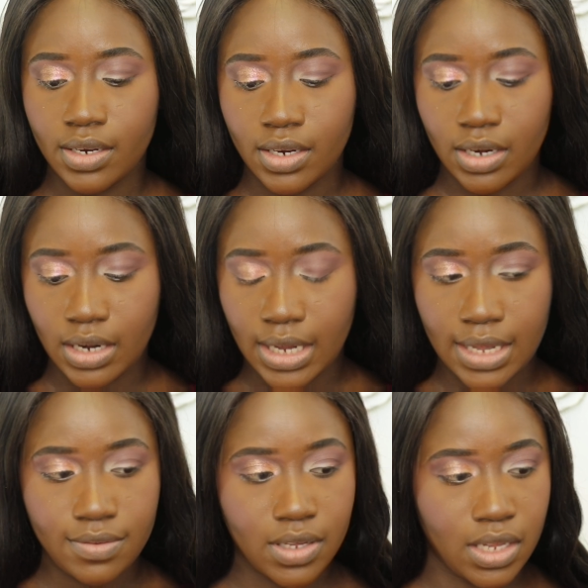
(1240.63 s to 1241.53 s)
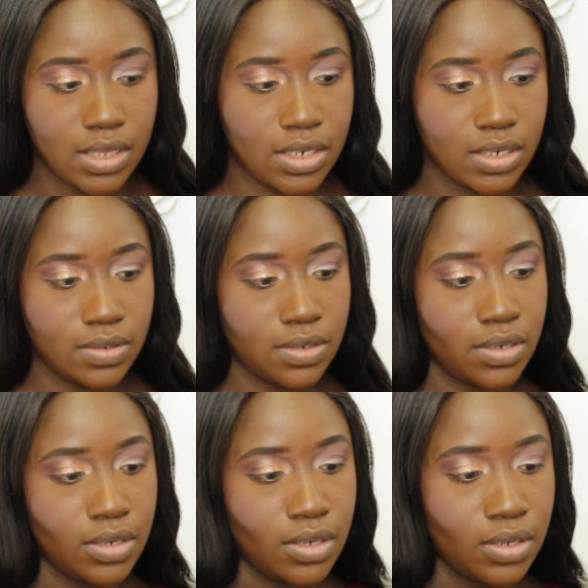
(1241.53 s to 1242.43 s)
then the last color,
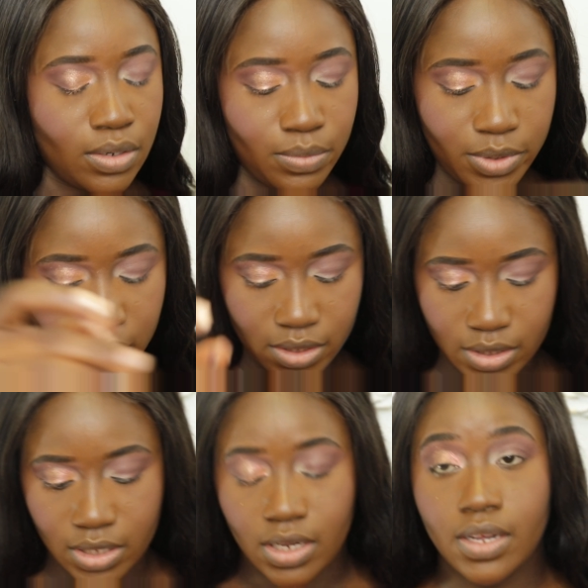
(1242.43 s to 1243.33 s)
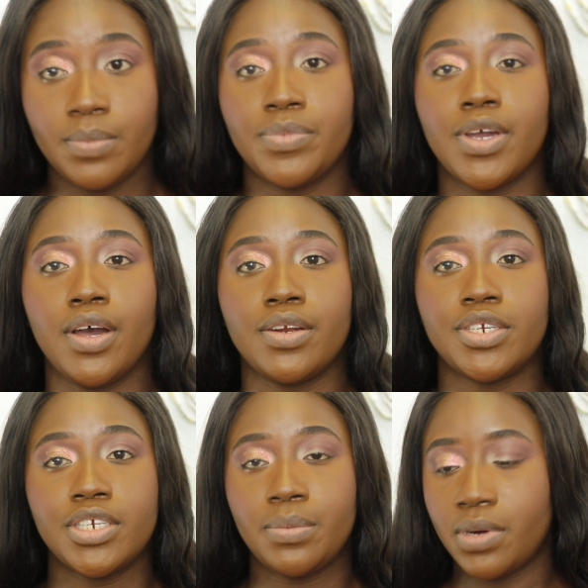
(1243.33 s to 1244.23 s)
which is the other
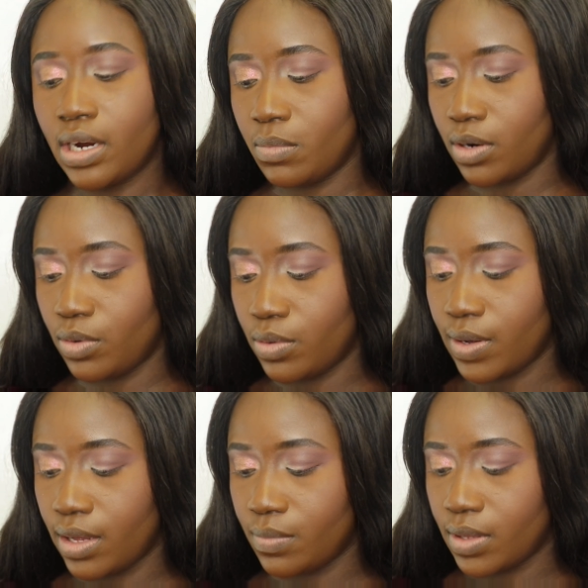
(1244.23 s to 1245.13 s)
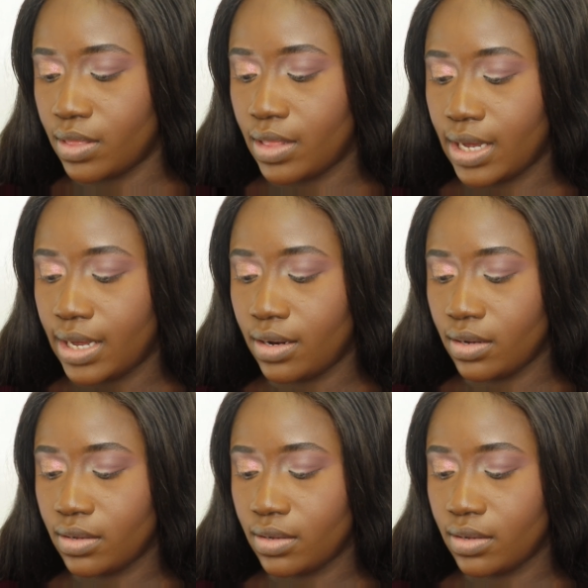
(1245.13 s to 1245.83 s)
shimmer, I'm gonna go in with that